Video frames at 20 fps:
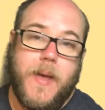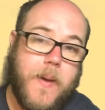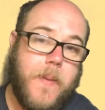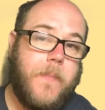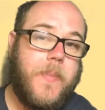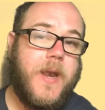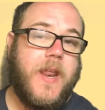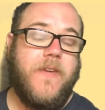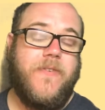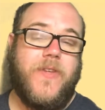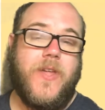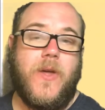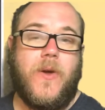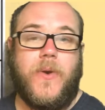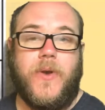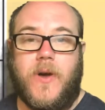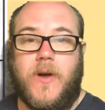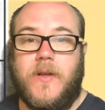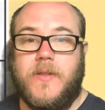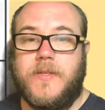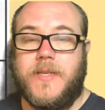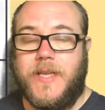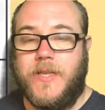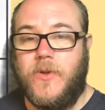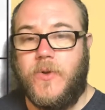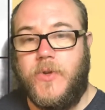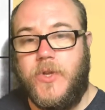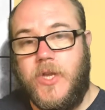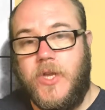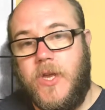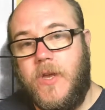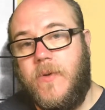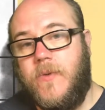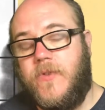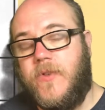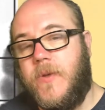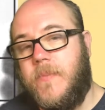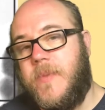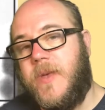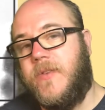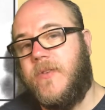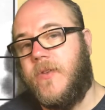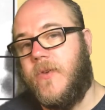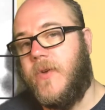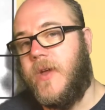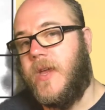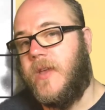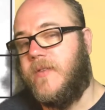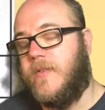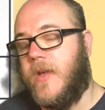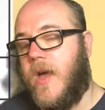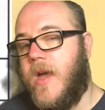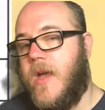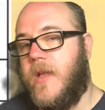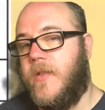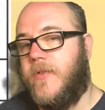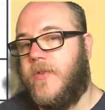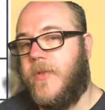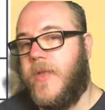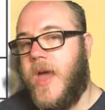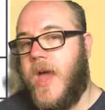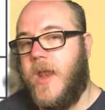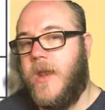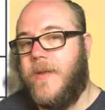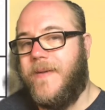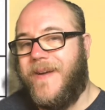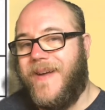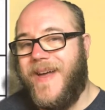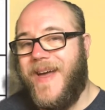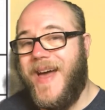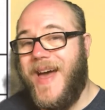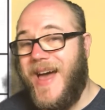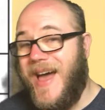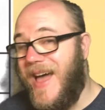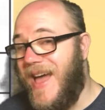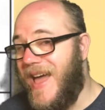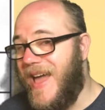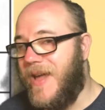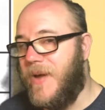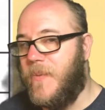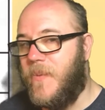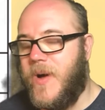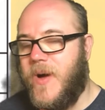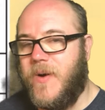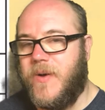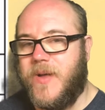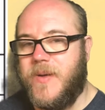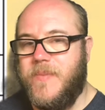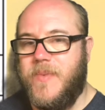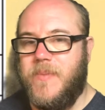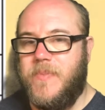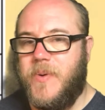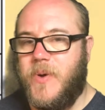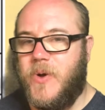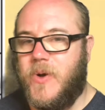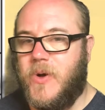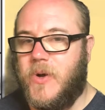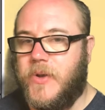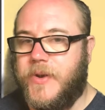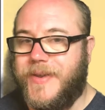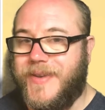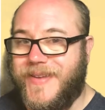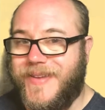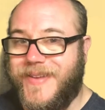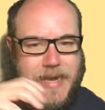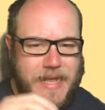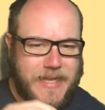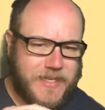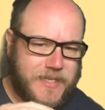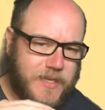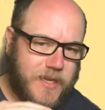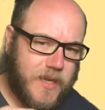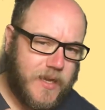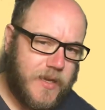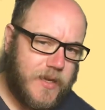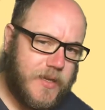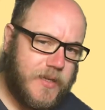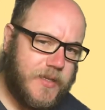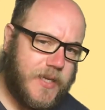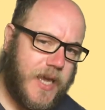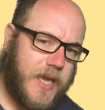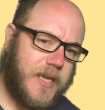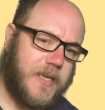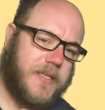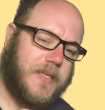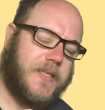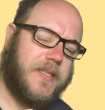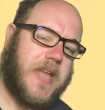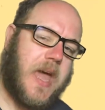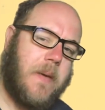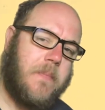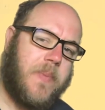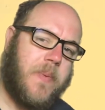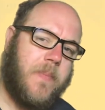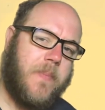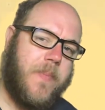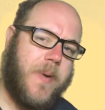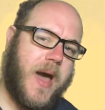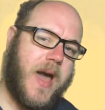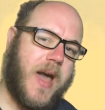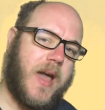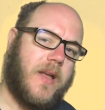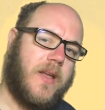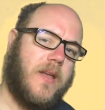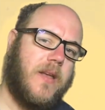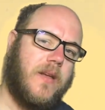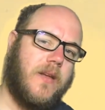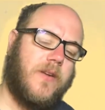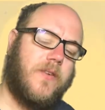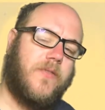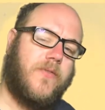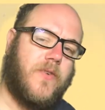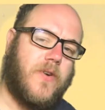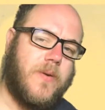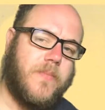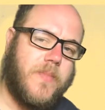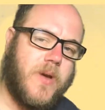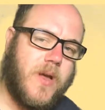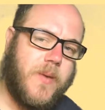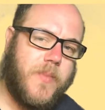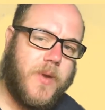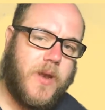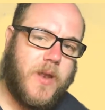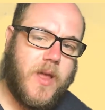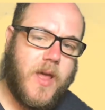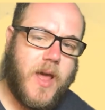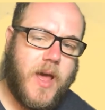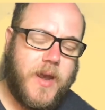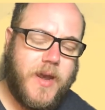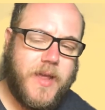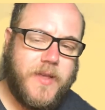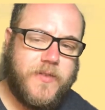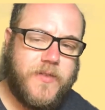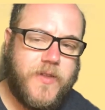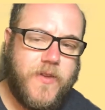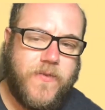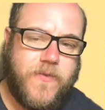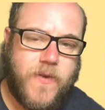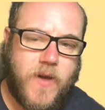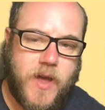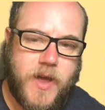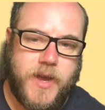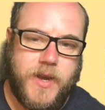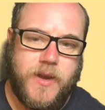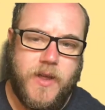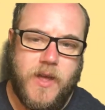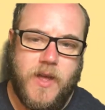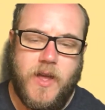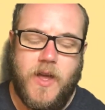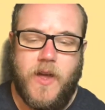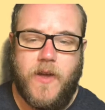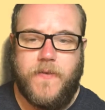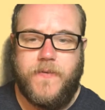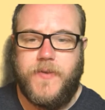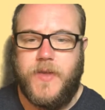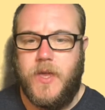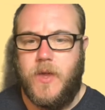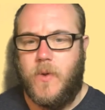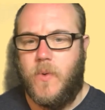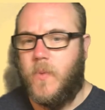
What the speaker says: But if you're not, and you're new to Mystery Science, then hey, welcome aboard. Let's take a step back for a moment and let's define a few